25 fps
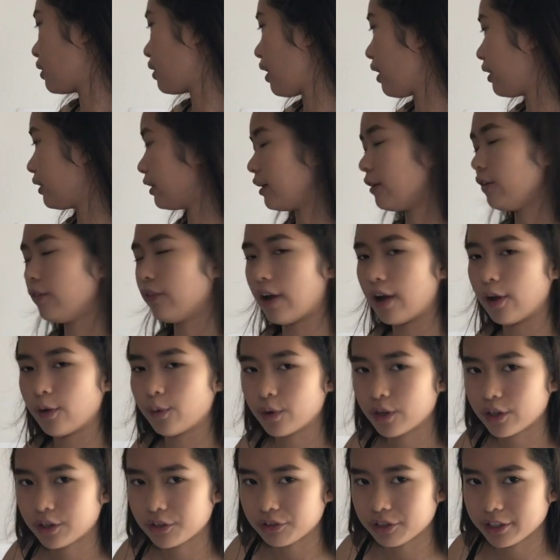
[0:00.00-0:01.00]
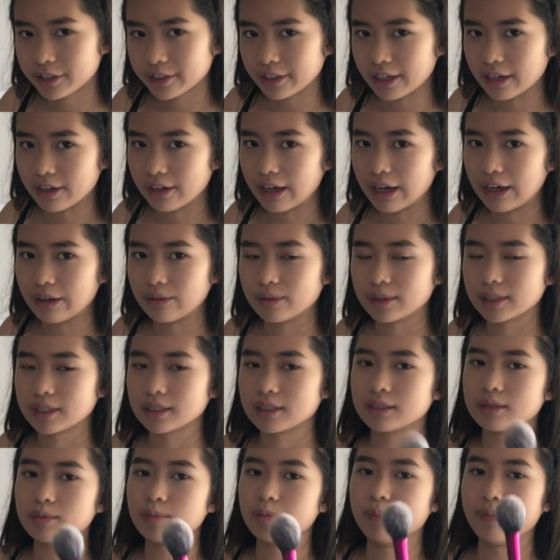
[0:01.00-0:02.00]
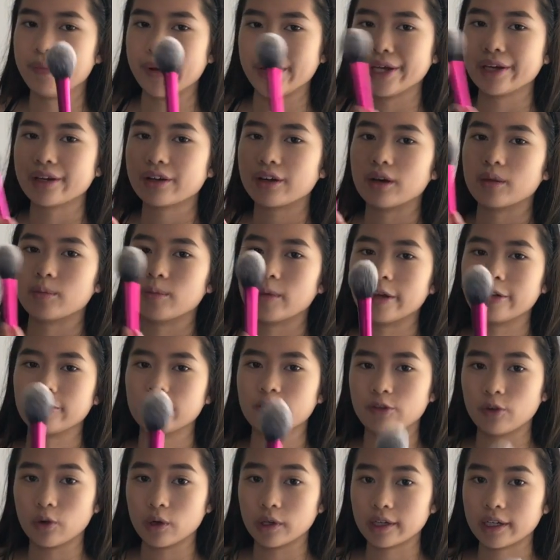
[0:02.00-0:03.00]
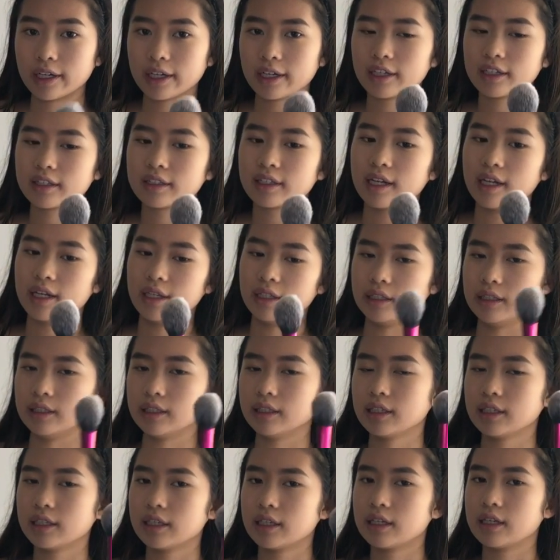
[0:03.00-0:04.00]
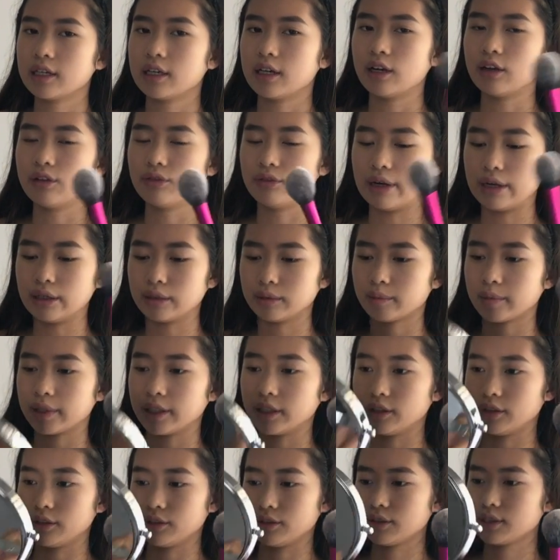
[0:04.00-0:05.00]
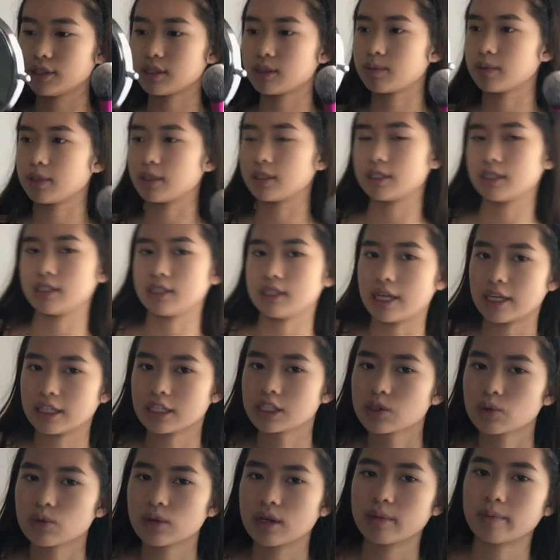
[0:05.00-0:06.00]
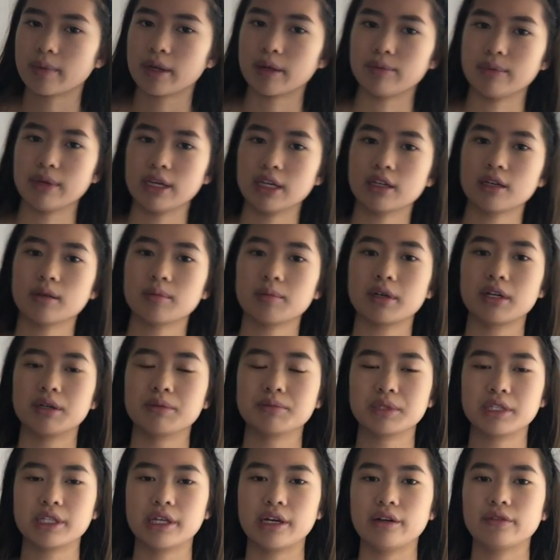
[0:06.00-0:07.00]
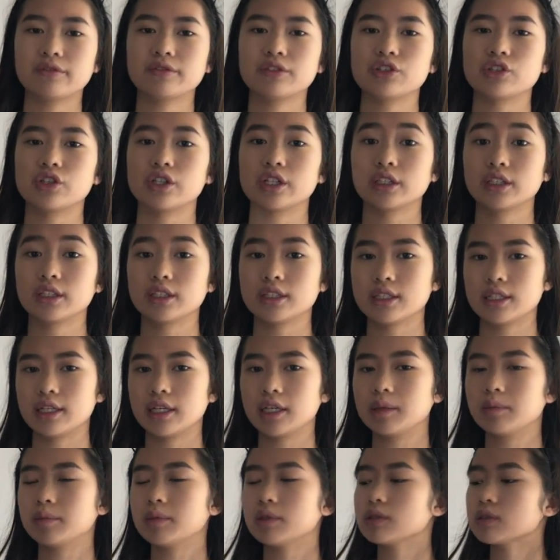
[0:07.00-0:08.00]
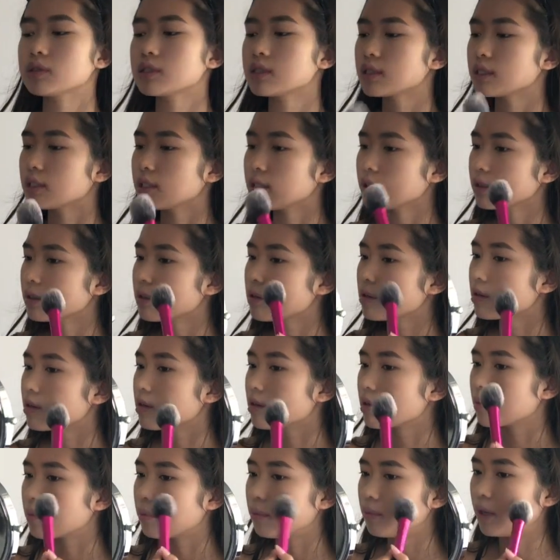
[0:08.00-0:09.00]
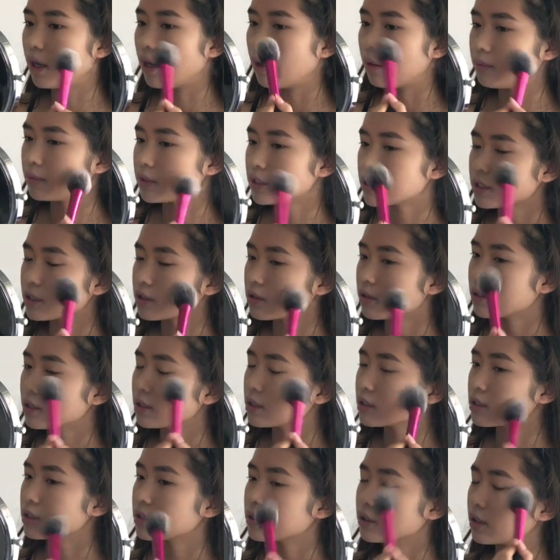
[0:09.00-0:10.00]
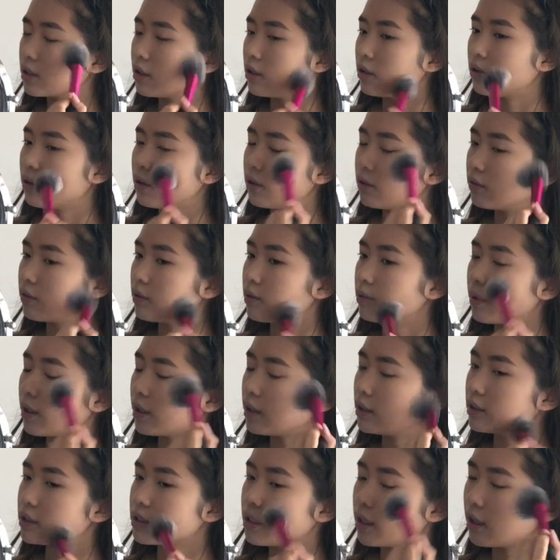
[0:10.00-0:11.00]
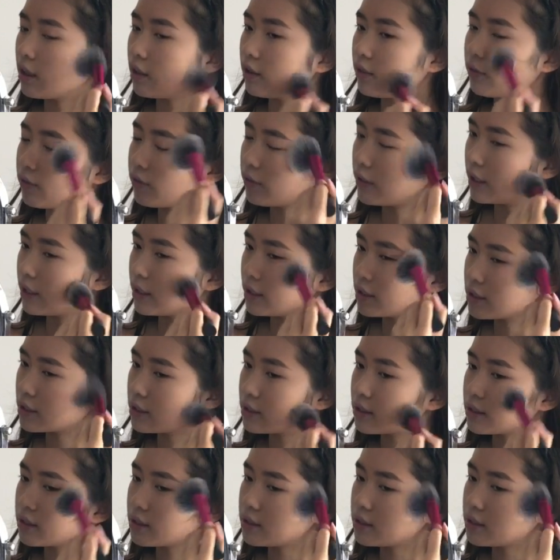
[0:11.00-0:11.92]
And if I were going out, I would bake on my forehead and around my nose, because that's where my makeup comes off during the day mostly. But I'm just going to go over my entire face